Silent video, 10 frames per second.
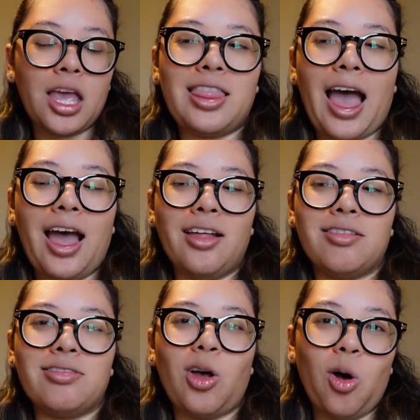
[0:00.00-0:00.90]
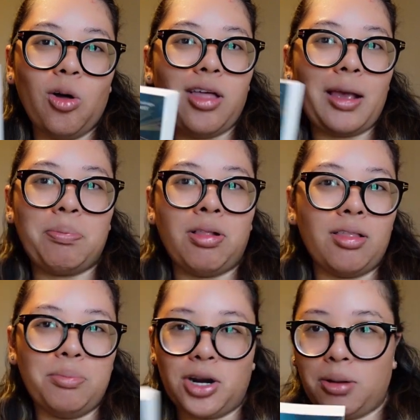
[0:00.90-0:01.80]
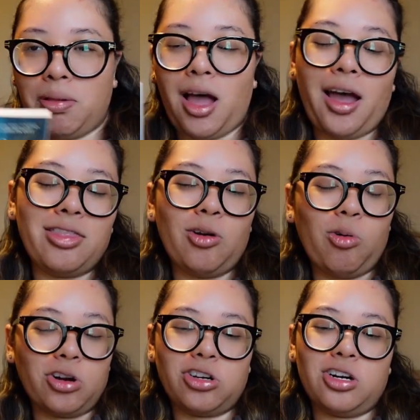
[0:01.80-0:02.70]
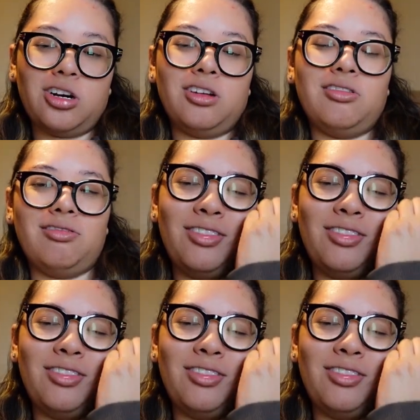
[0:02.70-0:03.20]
That the whole like murder plot, the orchard,